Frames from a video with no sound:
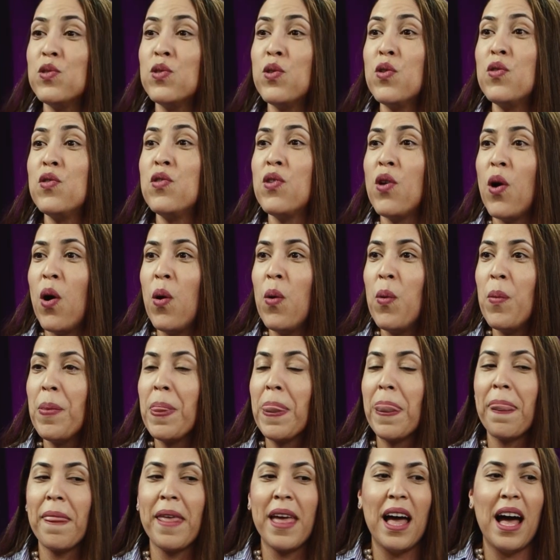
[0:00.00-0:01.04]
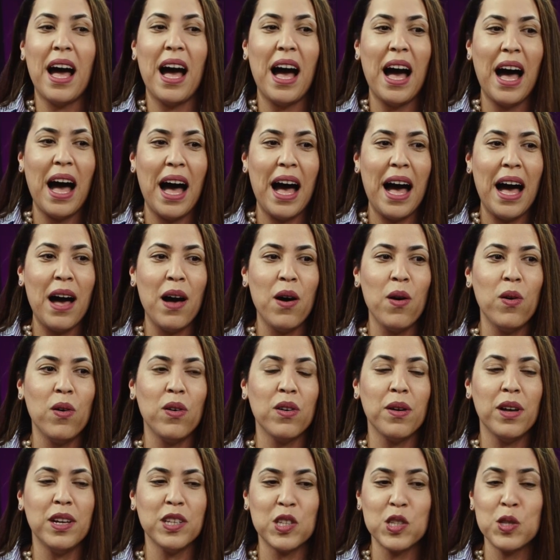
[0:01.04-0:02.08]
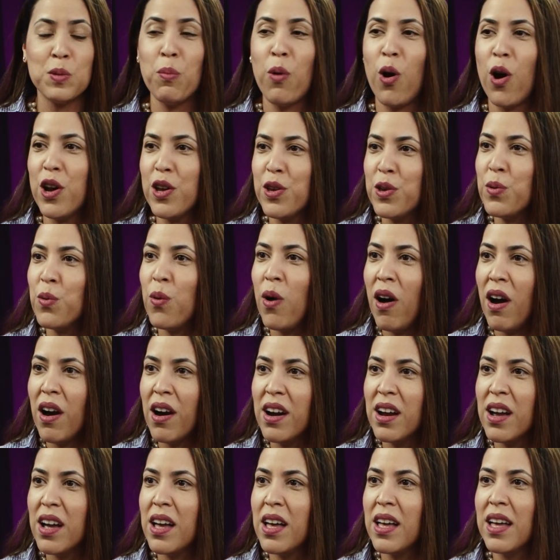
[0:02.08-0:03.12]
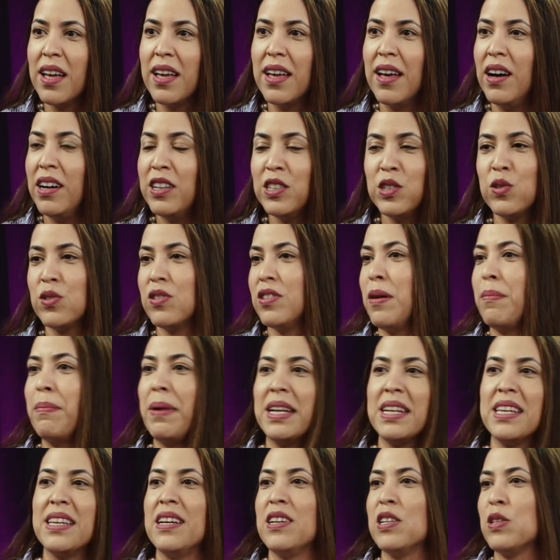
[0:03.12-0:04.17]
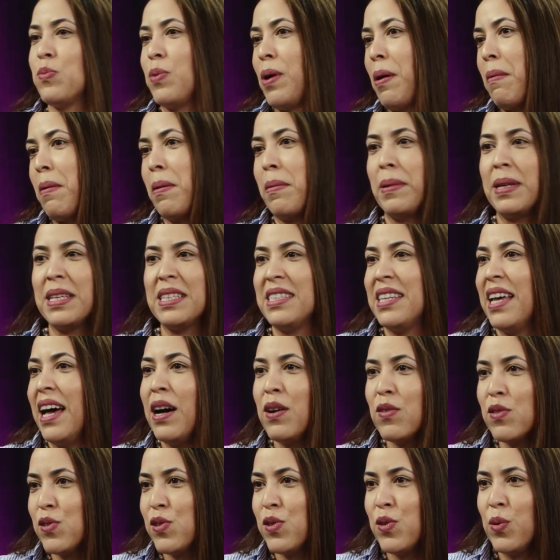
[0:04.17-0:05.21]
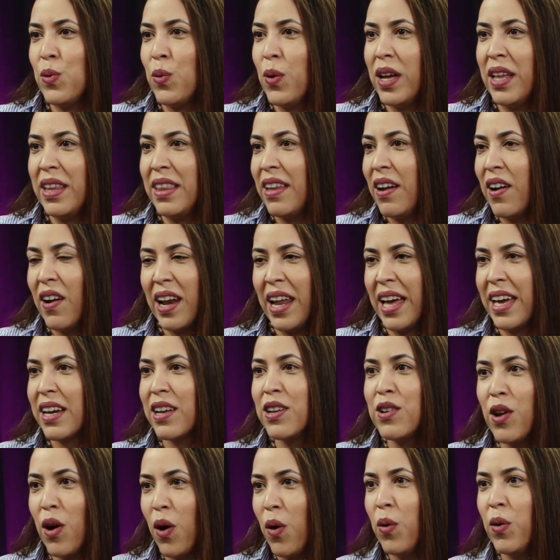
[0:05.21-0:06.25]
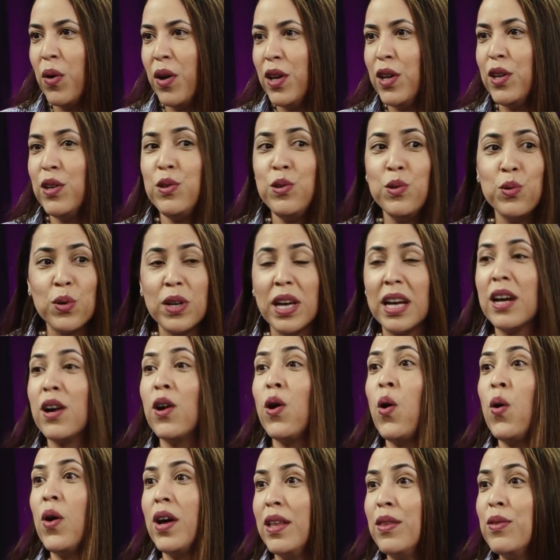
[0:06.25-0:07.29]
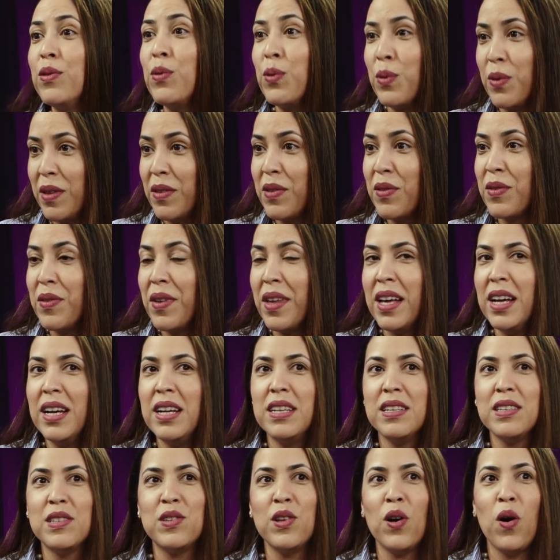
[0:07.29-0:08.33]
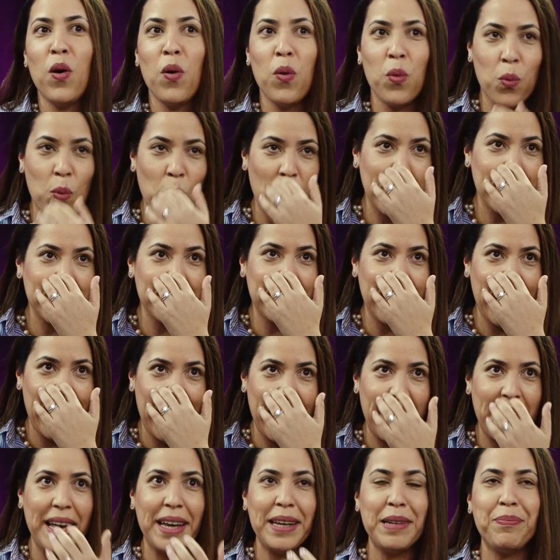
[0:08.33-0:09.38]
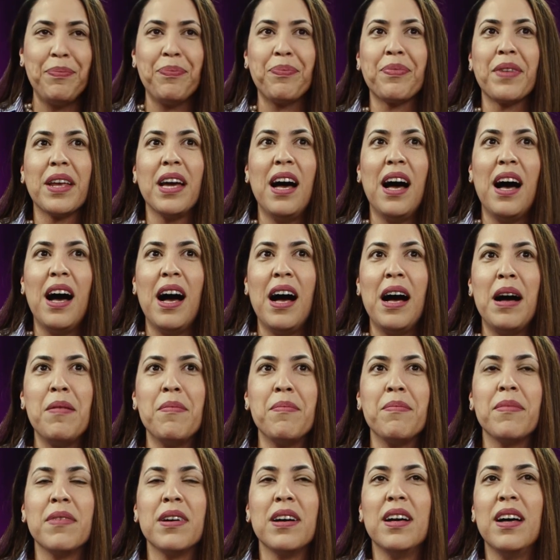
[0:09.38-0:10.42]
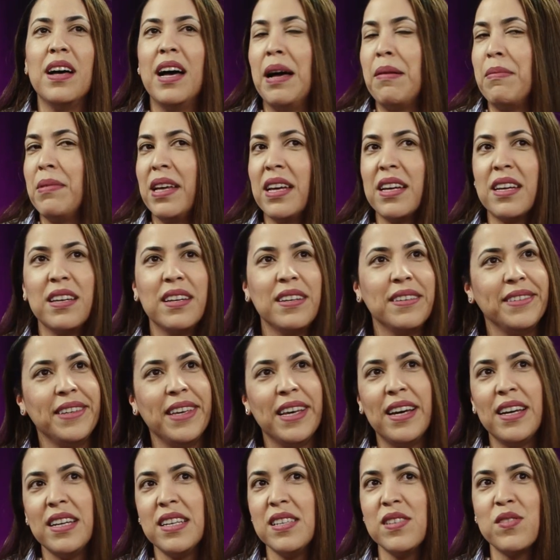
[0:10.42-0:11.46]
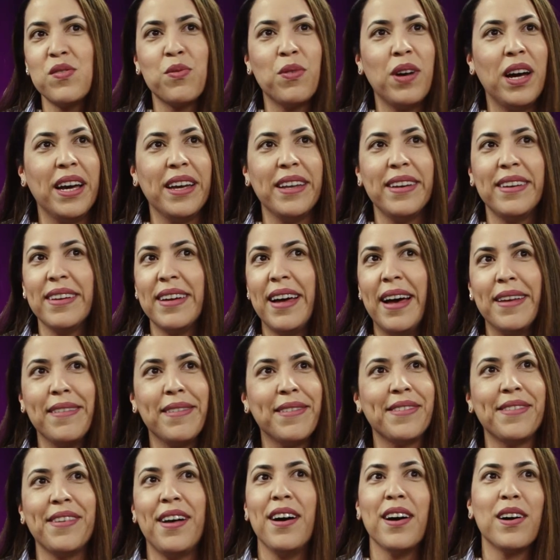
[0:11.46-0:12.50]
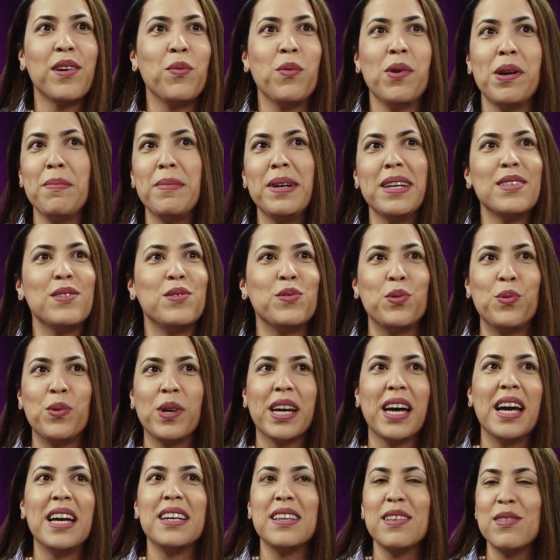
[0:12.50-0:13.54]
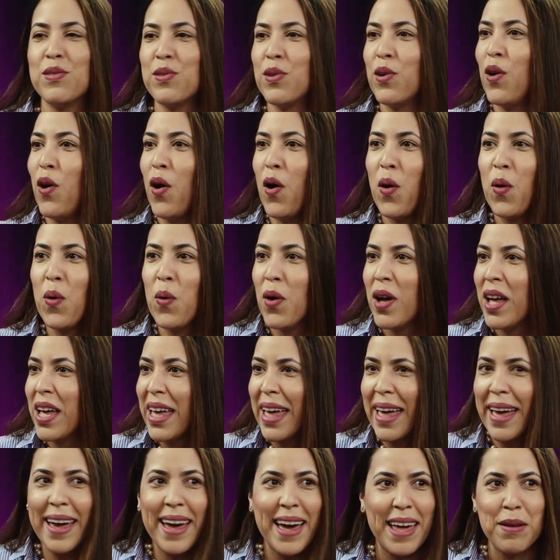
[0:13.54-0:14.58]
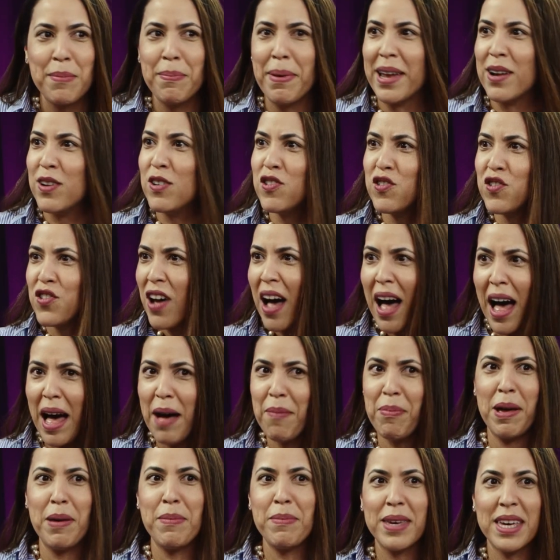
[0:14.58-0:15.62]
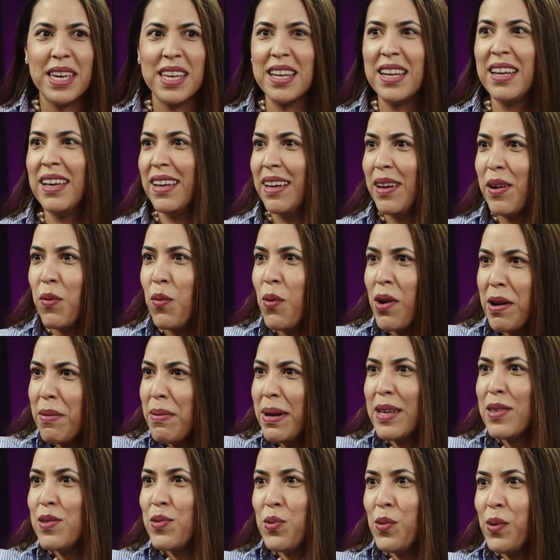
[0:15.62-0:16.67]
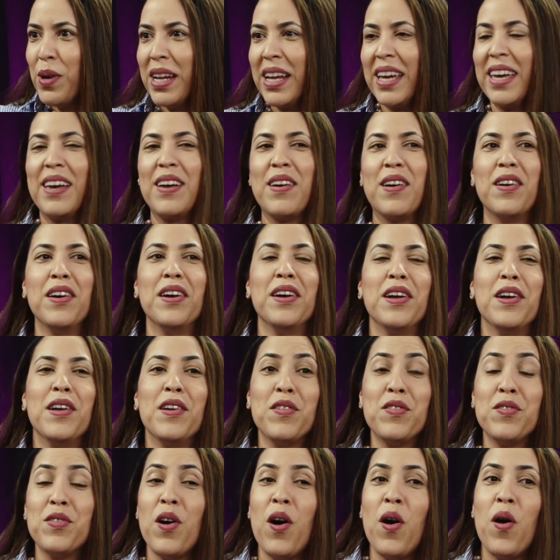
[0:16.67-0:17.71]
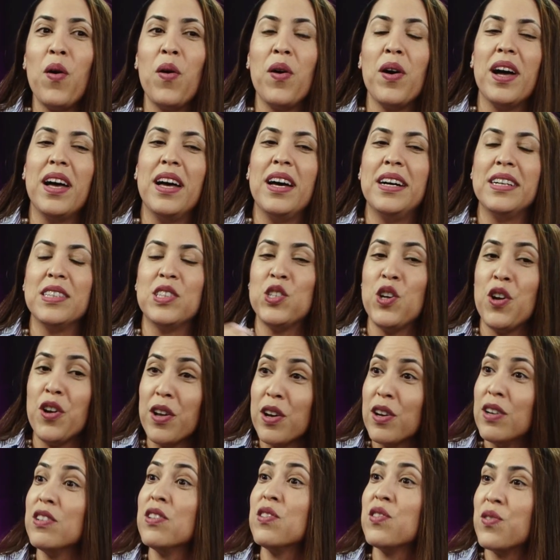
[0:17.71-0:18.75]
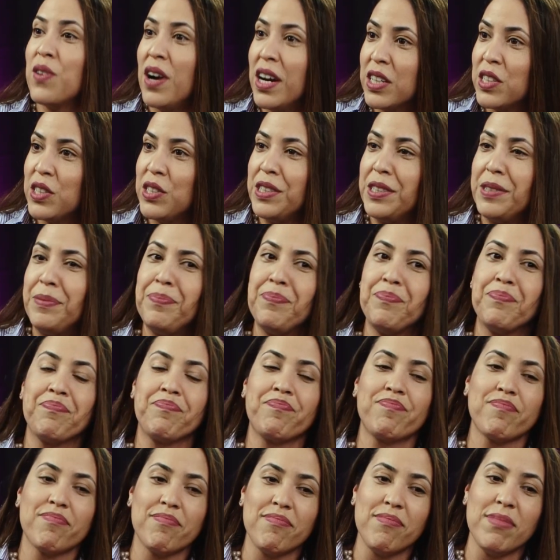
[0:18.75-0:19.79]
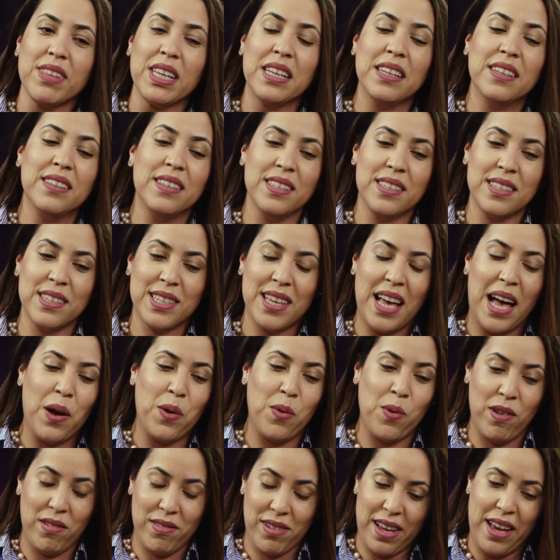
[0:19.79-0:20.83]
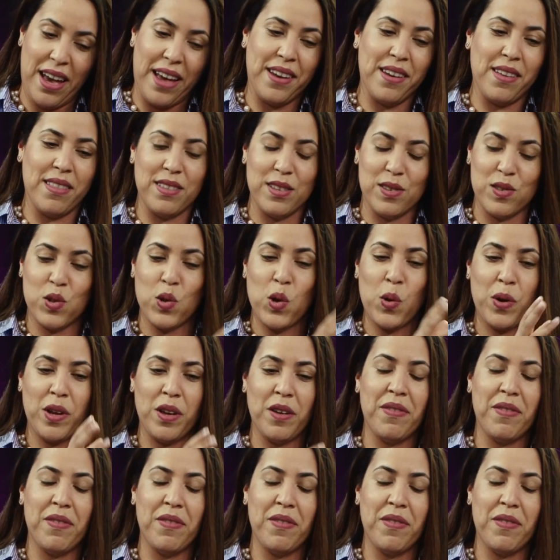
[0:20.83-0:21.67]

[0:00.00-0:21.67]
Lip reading: you don't know how smart you are until somebody else probably tells you, and they're like, no, you can go and do this. So one day, I'm like, yeah, he's right. I suck. What am I doing? I need to go and get a better job. I mean, what am I doing here? So Turner Construction, this is how kind of the story